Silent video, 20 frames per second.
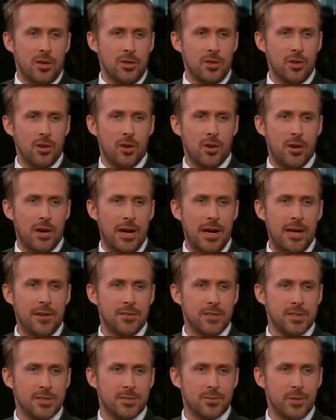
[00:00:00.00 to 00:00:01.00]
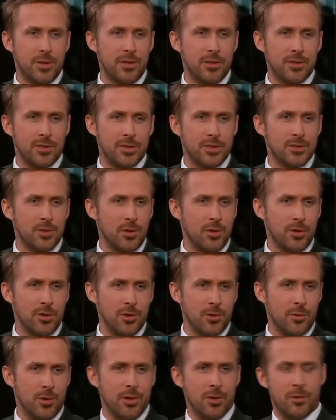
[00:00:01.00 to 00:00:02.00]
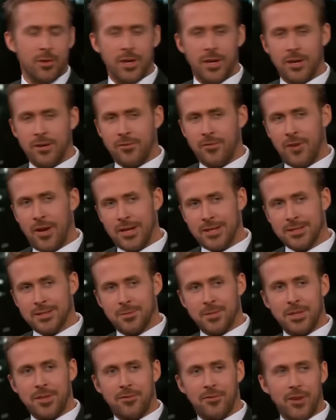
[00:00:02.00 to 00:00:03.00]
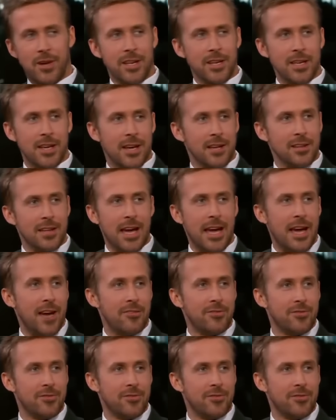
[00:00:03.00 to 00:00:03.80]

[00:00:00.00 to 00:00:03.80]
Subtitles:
You know, I have this weird disorder where when I find something funny, I laugh.